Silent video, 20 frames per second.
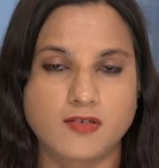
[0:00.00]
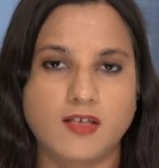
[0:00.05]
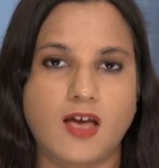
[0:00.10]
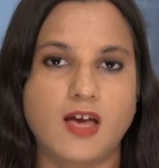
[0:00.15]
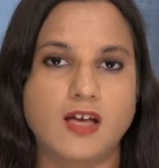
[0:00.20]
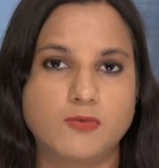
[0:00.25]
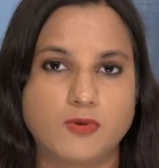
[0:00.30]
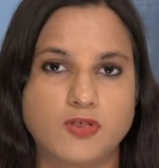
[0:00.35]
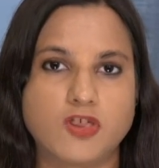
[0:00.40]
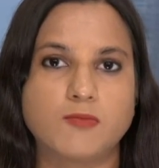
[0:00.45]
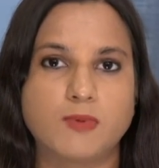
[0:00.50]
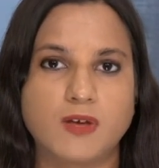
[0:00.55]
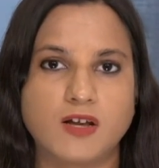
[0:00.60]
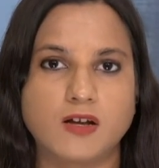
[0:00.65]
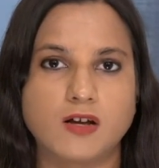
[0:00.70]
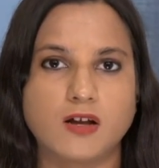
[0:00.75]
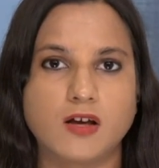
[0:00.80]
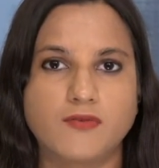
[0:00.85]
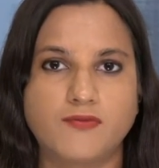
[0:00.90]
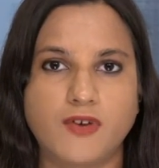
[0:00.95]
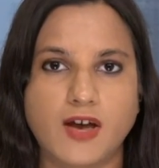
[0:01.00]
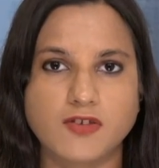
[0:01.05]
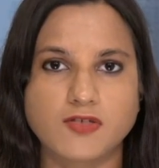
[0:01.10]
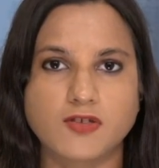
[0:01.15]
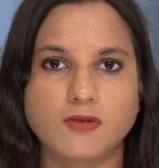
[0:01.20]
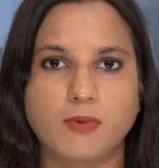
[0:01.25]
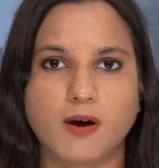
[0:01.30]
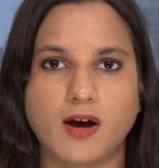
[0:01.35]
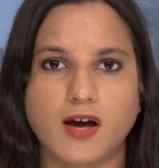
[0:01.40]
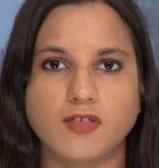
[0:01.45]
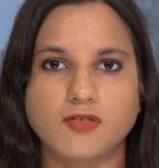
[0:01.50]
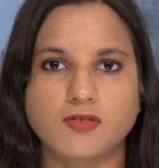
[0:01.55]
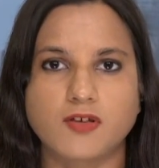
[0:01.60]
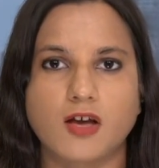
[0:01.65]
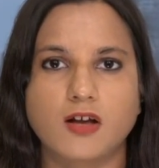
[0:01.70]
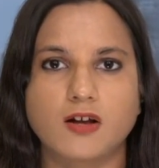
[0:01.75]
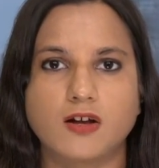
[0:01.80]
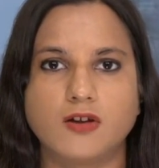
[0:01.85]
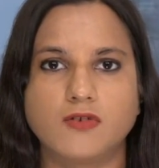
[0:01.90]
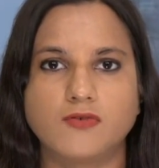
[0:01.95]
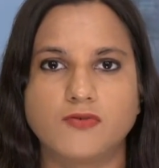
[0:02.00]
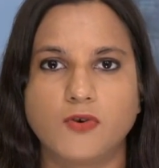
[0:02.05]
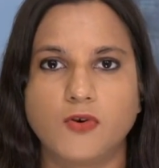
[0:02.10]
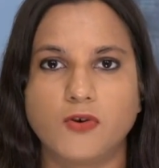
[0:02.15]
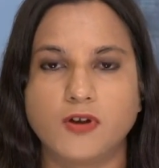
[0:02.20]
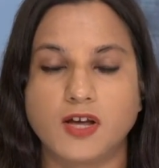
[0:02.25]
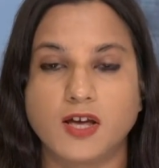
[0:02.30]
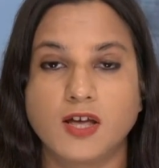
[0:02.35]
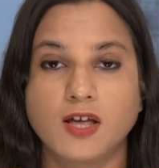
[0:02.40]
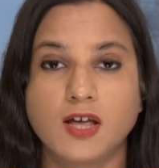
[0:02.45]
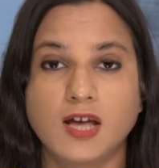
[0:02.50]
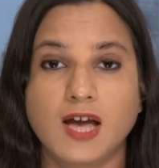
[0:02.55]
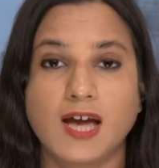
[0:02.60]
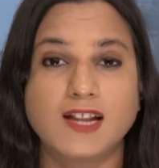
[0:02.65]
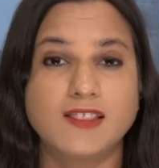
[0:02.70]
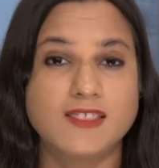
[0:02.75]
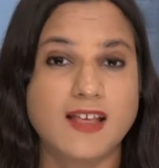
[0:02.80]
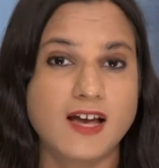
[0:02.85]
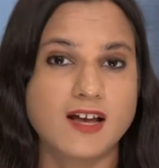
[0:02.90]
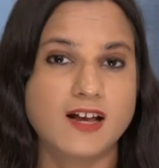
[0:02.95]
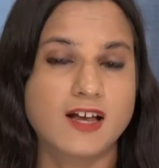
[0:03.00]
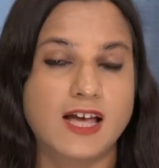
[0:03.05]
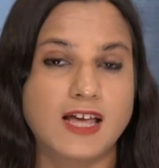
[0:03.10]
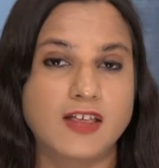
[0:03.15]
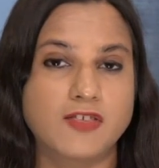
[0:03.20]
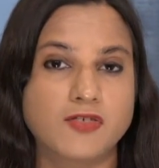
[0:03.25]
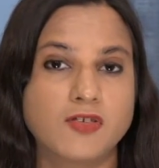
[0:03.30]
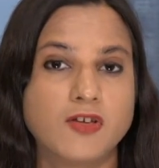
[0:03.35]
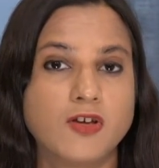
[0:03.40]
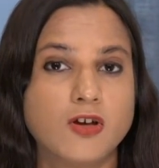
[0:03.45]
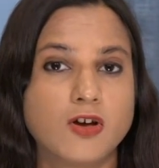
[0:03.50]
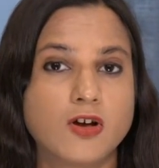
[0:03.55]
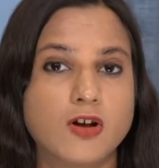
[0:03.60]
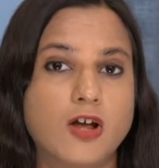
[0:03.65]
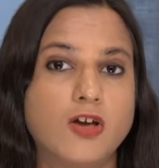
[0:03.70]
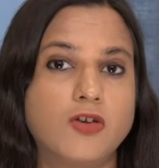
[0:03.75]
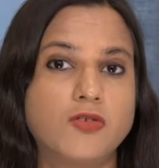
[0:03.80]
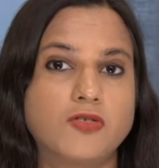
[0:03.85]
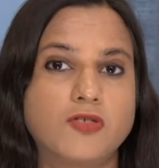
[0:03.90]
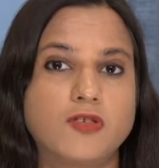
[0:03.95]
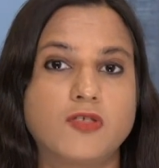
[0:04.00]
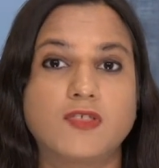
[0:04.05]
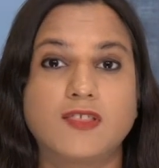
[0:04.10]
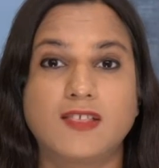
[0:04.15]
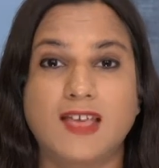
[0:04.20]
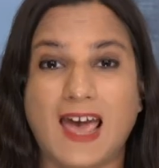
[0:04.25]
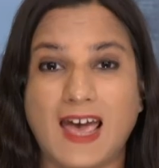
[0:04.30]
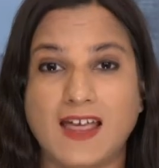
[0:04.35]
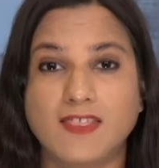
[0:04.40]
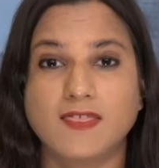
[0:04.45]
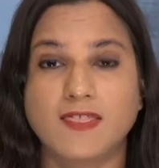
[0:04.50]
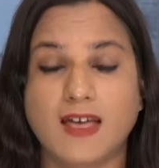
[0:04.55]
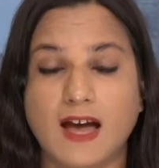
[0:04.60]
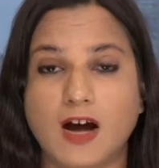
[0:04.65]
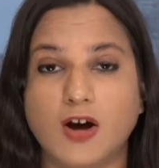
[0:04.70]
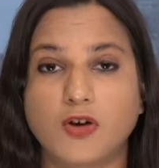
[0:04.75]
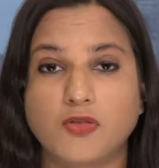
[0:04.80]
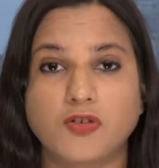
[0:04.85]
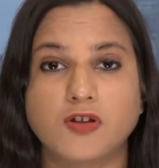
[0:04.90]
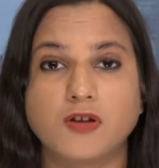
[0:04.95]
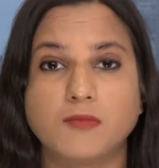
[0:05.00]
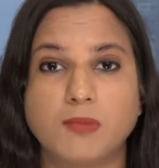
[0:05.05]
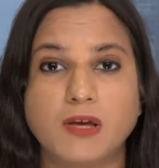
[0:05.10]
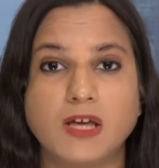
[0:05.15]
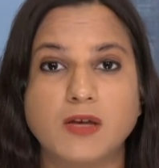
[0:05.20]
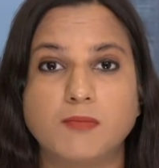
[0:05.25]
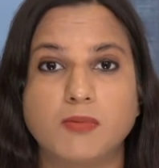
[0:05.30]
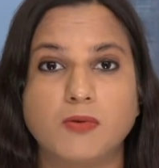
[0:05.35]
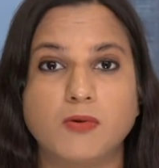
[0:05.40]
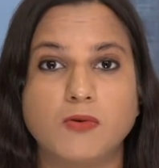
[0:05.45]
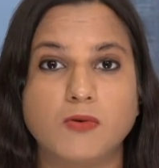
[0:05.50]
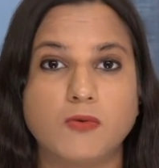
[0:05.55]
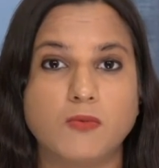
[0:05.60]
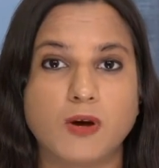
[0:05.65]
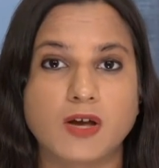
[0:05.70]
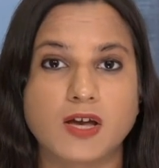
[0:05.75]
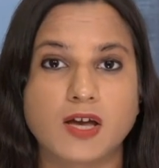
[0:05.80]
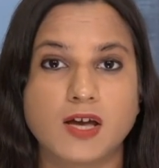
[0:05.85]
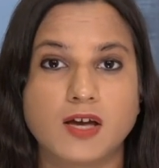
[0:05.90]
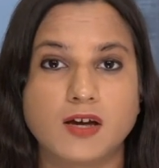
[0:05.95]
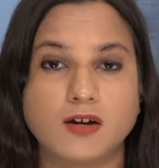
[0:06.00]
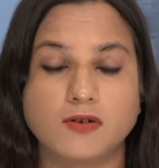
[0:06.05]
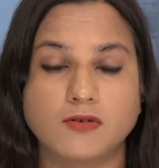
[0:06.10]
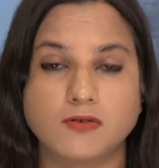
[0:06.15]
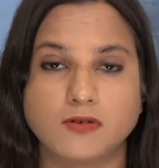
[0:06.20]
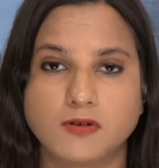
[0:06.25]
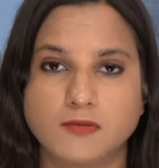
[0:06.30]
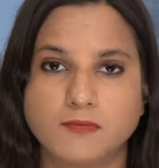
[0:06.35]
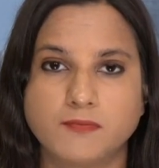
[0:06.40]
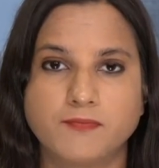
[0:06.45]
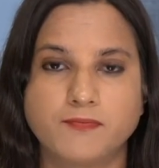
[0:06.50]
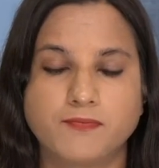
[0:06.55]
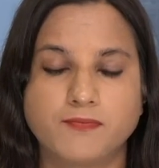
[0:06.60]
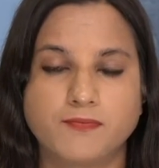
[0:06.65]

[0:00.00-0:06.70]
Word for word: state which has been affected by Cyclone Fani, and in that case close to 10,000 people were killed.